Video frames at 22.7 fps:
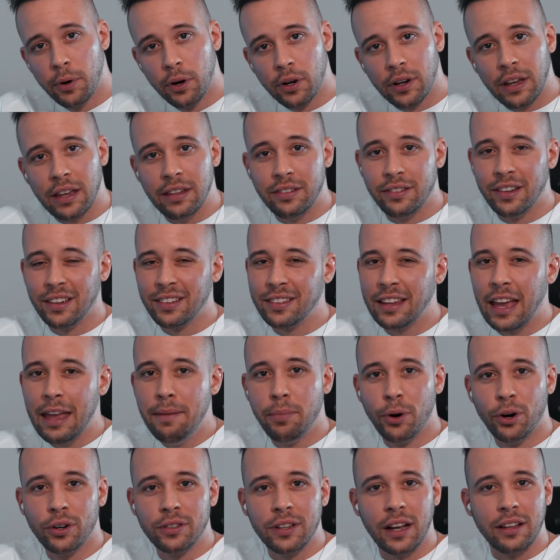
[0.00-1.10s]
book is just a
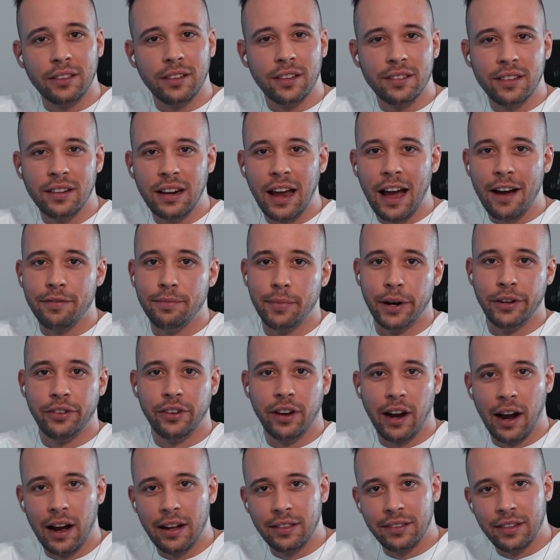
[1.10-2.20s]
book that doesn't have
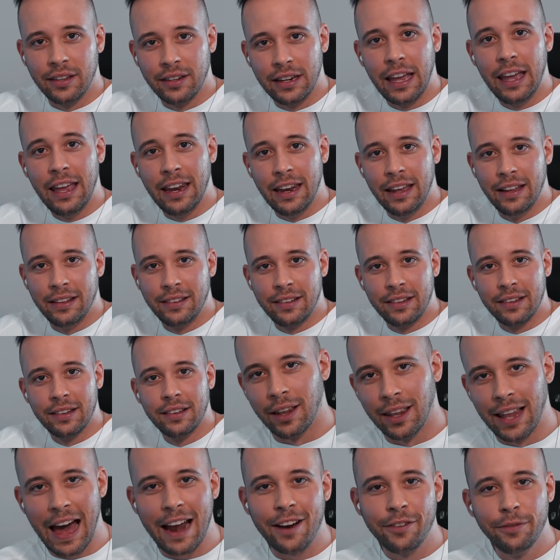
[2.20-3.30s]
much content in it. A
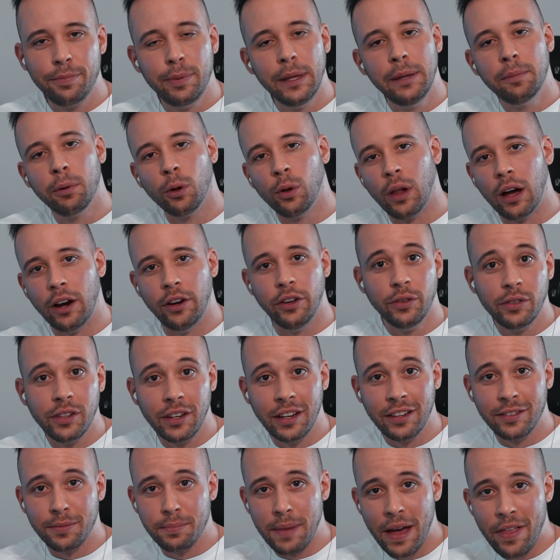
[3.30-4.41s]
lot of people are using
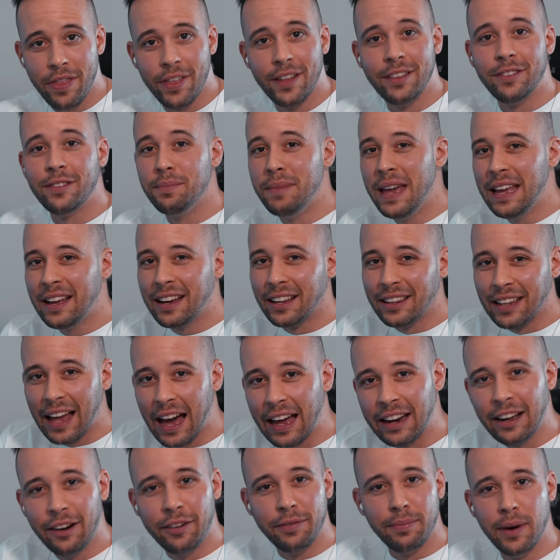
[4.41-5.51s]
this method to make a
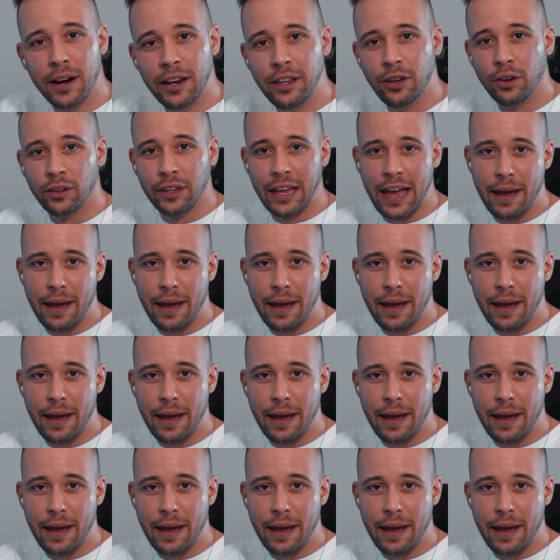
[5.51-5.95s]
lot of money on